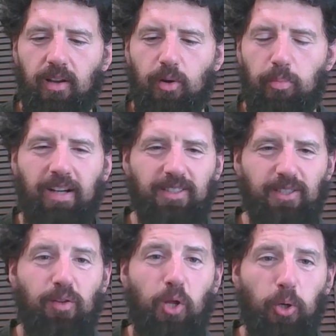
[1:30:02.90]
practice
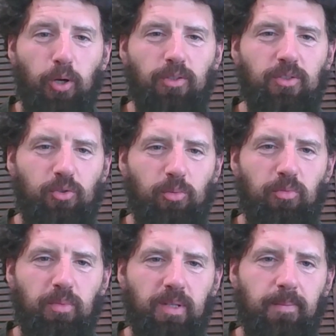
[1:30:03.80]
of logos through
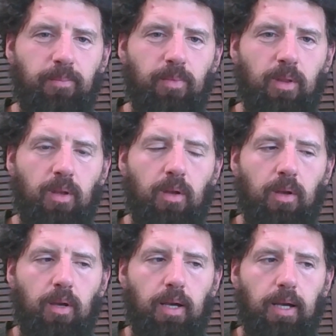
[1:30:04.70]
movement.
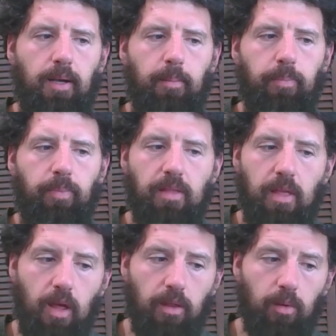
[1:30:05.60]
And
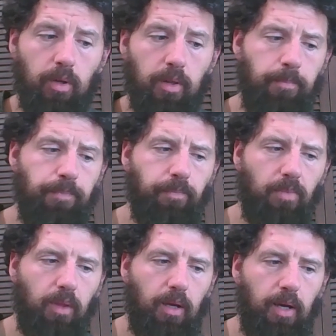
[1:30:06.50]
then the other one,
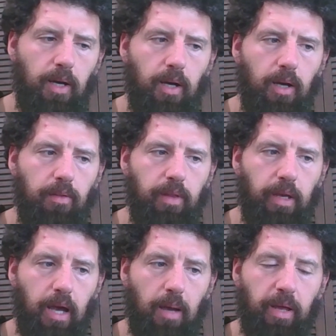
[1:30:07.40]
the
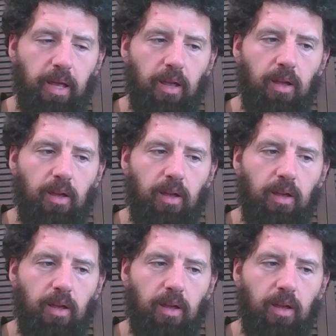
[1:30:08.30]
agape,